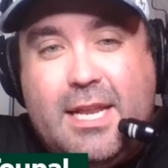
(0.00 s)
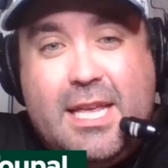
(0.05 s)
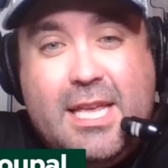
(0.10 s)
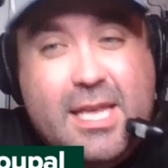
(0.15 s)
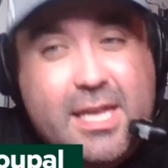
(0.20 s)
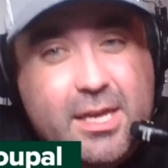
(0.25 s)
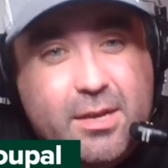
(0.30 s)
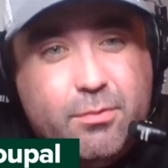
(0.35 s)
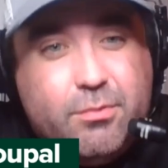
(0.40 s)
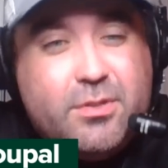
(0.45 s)

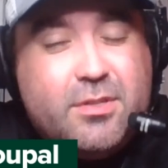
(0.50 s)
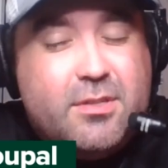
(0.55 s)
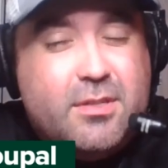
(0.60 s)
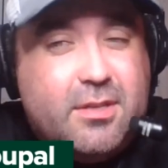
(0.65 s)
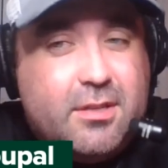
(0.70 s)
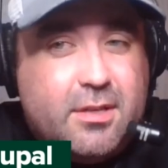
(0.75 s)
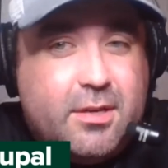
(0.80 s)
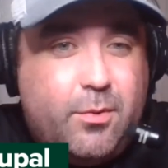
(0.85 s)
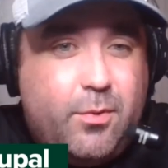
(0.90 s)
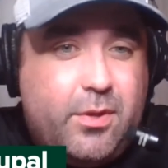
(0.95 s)
he was
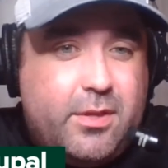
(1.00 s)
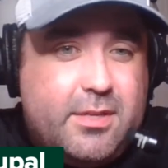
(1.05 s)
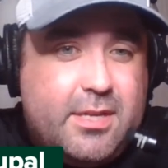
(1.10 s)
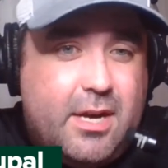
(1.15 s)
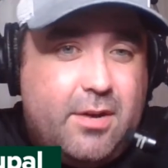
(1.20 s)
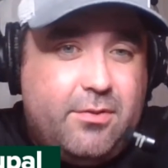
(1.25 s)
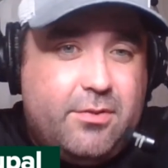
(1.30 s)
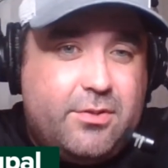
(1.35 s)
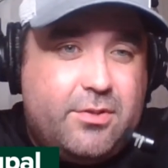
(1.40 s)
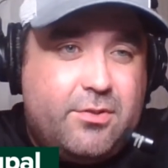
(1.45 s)
dealing with
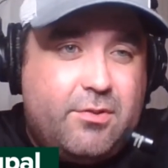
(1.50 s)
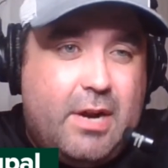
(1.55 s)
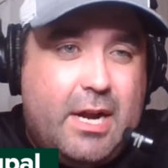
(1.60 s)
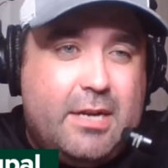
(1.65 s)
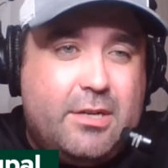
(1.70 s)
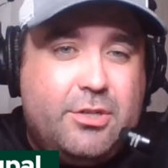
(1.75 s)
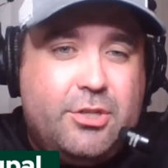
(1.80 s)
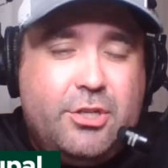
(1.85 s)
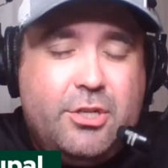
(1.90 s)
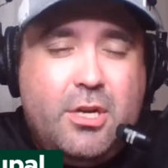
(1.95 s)
down the
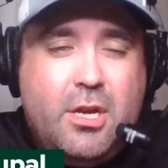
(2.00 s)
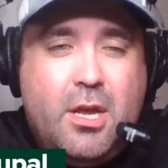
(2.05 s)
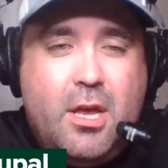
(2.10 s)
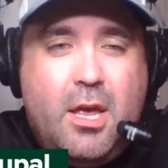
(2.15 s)
stretch.